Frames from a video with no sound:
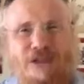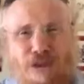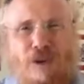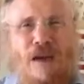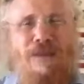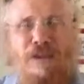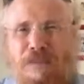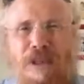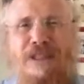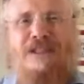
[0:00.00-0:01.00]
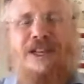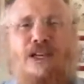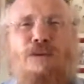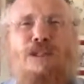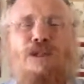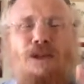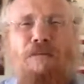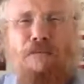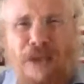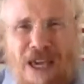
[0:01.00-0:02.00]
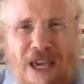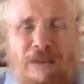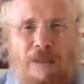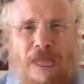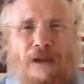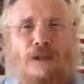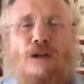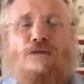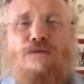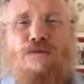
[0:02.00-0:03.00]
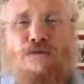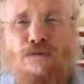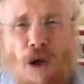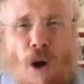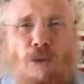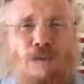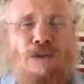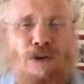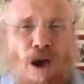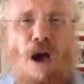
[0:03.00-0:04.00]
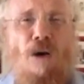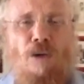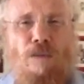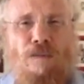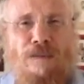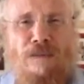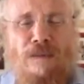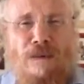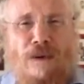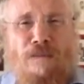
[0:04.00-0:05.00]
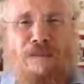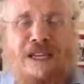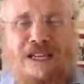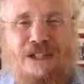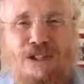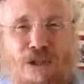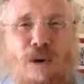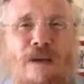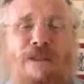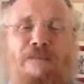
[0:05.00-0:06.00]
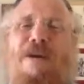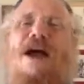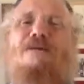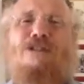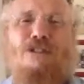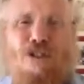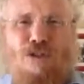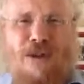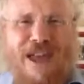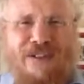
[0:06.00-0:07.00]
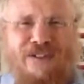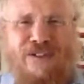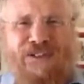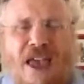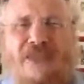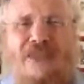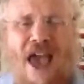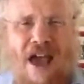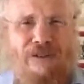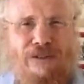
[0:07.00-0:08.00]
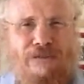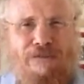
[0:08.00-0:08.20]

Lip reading: do have the ability to tell you what's going to be, don't go. Because you have the power to transcend that.